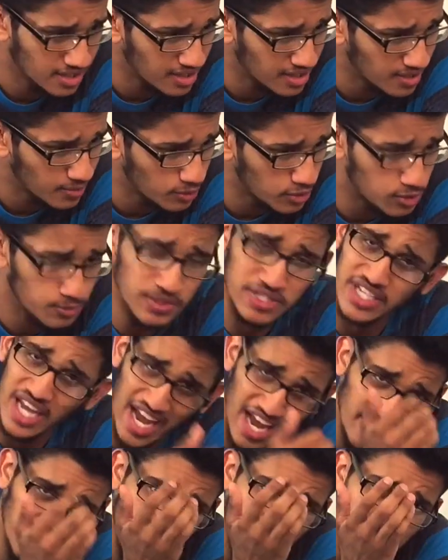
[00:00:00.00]
Which means
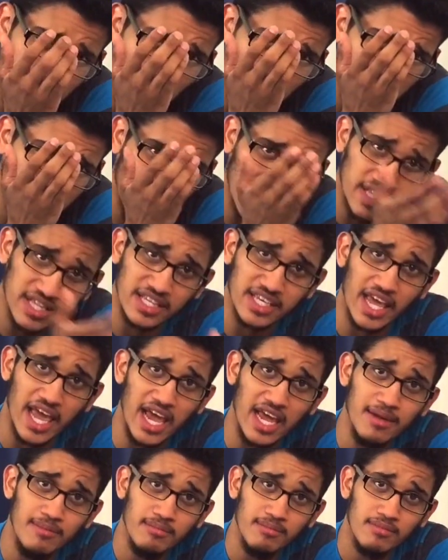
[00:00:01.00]
every Pokemon in the
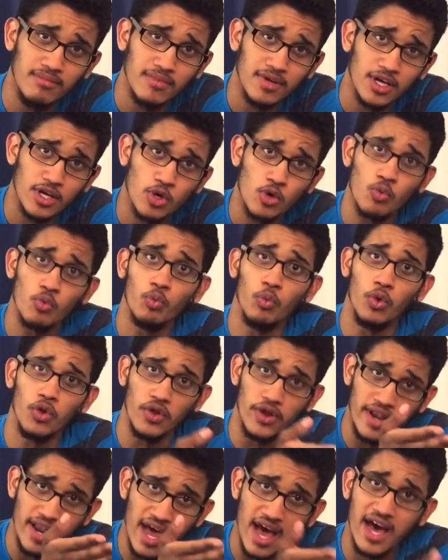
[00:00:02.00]
game will
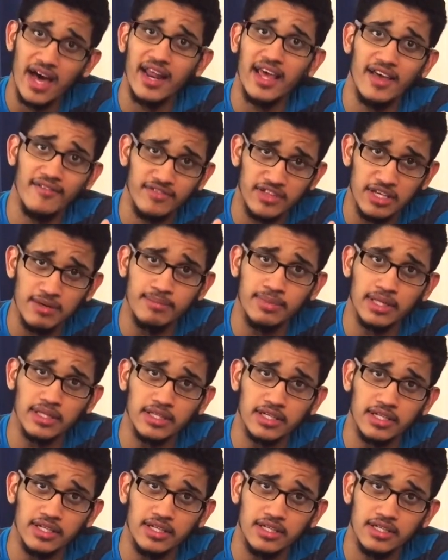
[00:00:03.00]
not have the
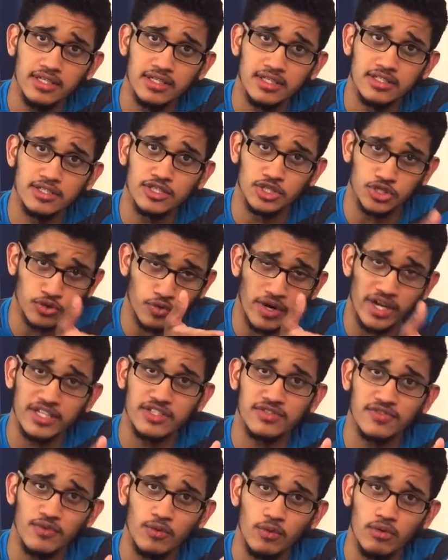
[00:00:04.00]
ability to
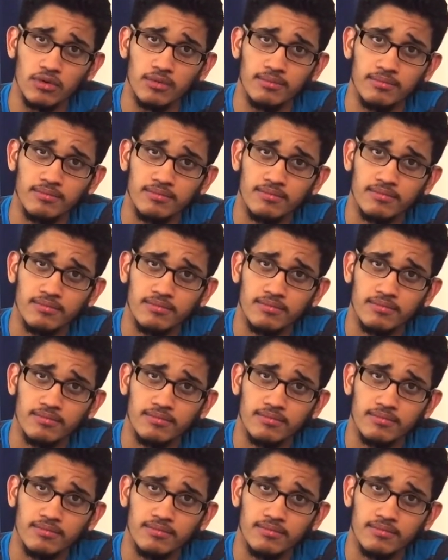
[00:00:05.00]
transform.